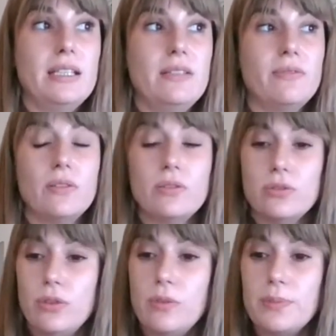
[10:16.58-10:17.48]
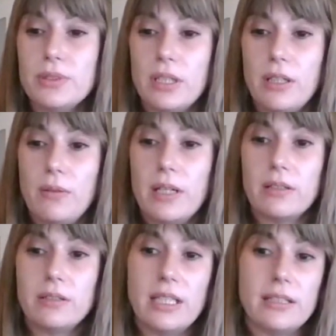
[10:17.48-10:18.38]
focus groups were
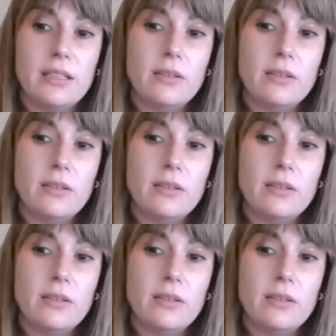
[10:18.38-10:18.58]
conducted